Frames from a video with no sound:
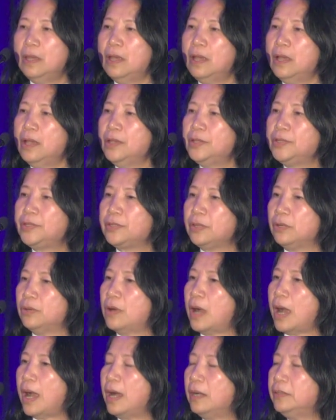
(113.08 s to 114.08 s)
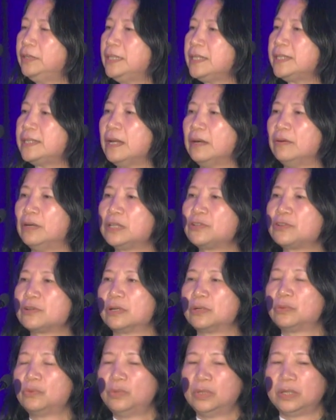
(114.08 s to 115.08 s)
So how does our drug
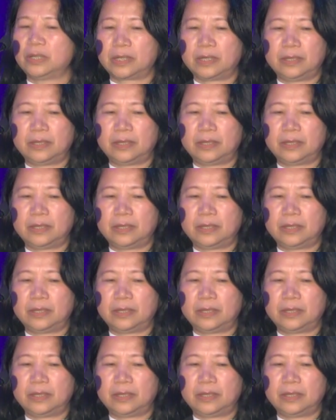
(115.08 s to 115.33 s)
work?